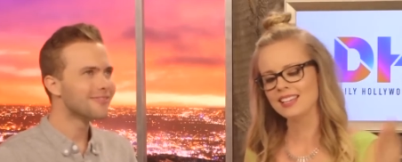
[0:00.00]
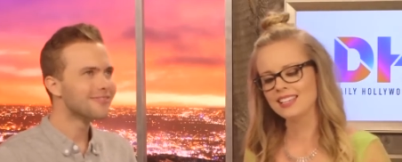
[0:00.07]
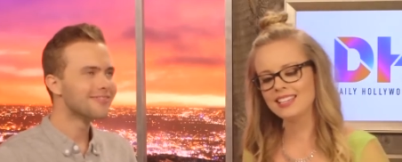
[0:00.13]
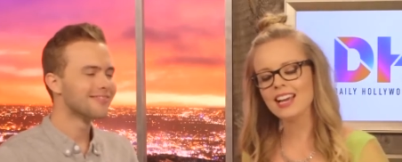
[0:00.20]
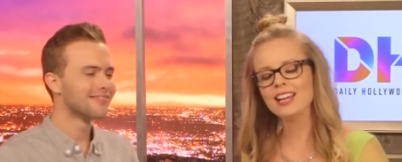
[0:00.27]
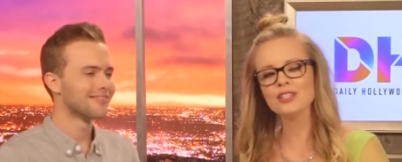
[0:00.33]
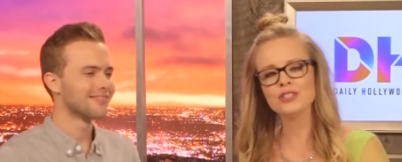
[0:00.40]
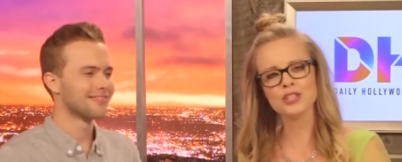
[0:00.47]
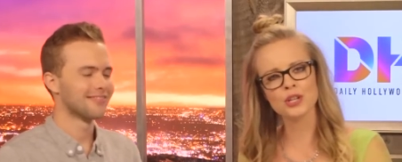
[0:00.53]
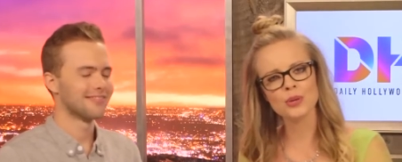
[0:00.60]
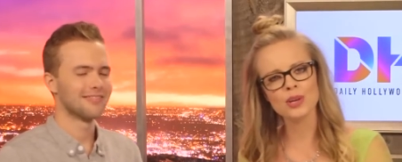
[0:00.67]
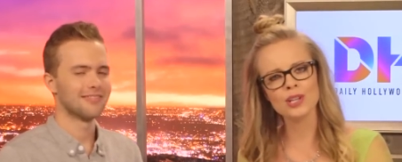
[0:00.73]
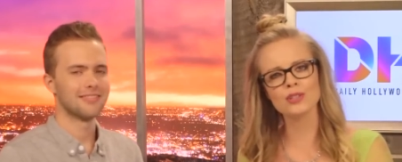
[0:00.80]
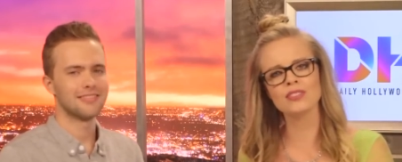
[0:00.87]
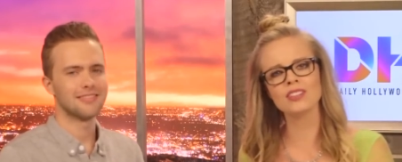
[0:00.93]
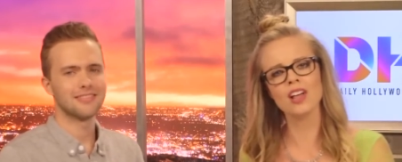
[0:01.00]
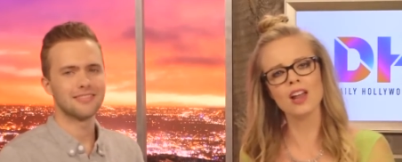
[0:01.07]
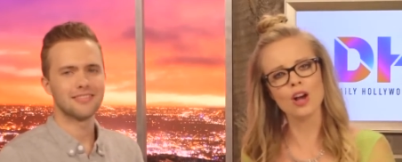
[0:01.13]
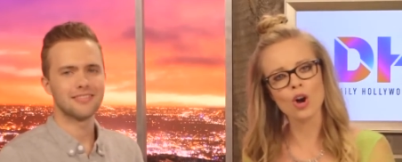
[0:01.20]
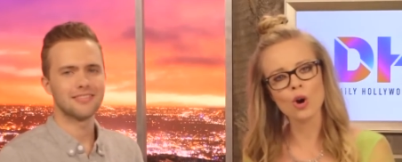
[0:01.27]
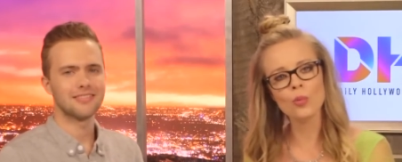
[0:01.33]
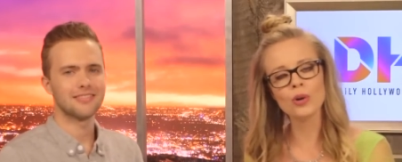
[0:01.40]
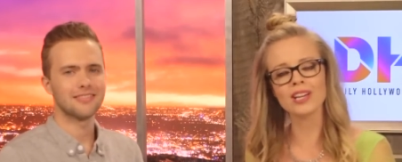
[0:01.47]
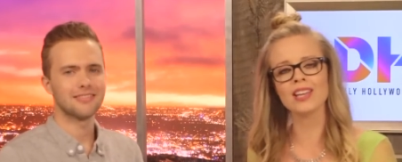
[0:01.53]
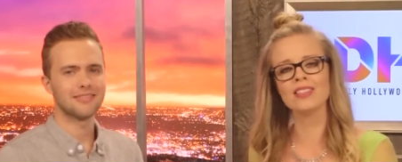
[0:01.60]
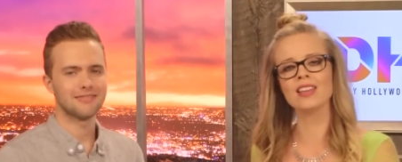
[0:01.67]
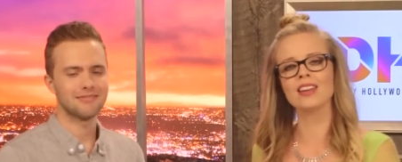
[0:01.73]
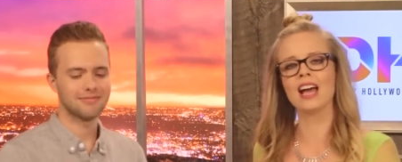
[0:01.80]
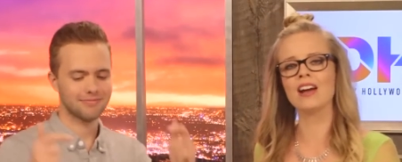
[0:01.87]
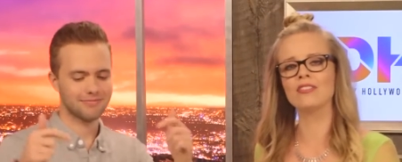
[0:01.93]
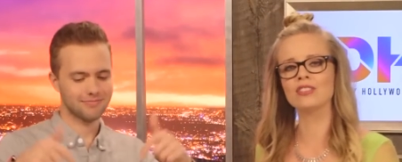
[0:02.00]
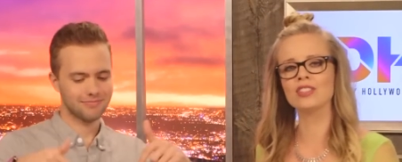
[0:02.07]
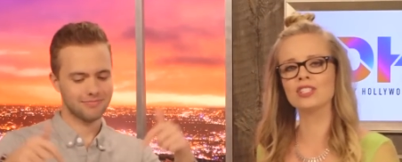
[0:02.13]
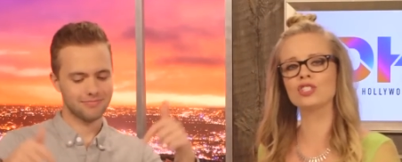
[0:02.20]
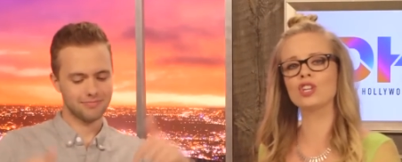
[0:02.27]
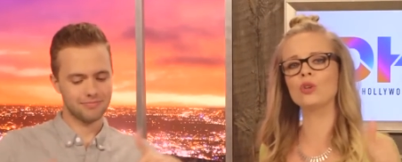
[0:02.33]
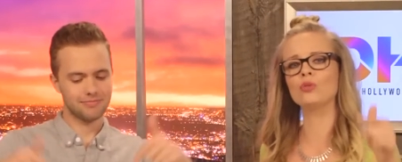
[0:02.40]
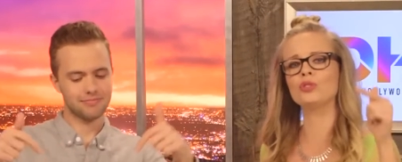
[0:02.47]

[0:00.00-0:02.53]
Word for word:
Speaker 1: get to it. You have a lot of homework. And then after this, go